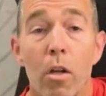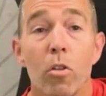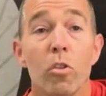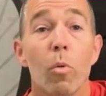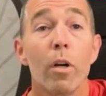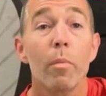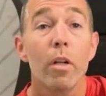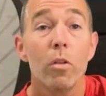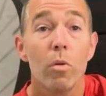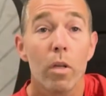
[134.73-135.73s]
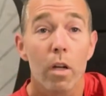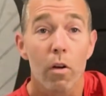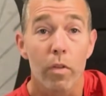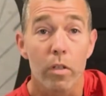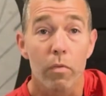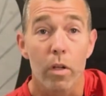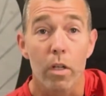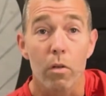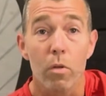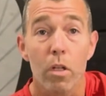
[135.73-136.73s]
So what I'm going to do here in this
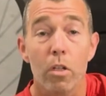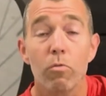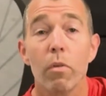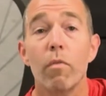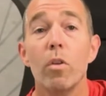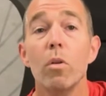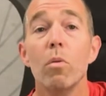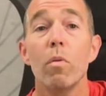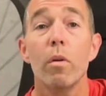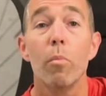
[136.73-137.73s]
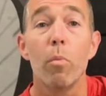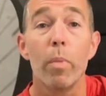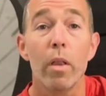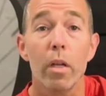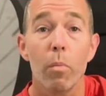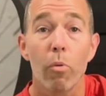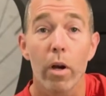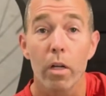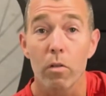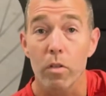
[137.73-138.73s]
video is review the mobility
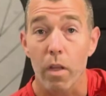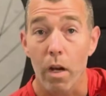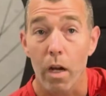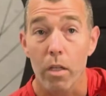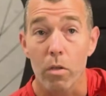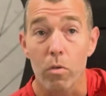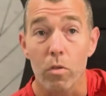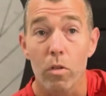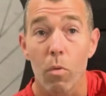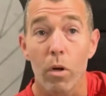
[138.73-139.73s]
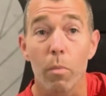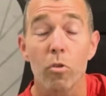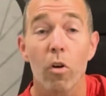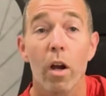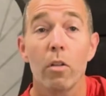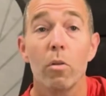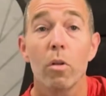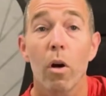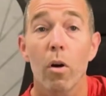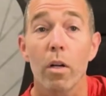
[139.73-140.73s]
breakouts that I use when I'm trying to
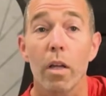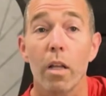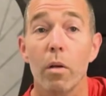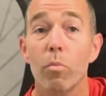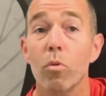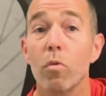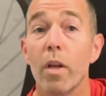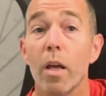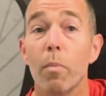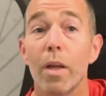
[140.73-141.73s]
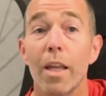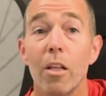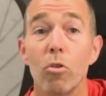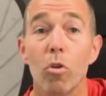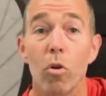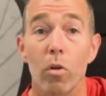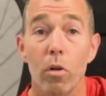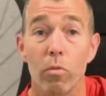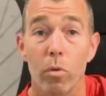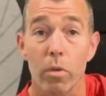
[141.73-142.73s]
target and improve hip
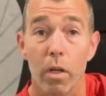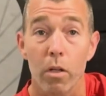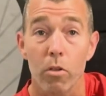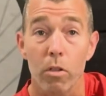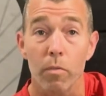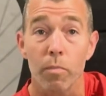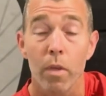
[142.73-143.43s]
internal rotation.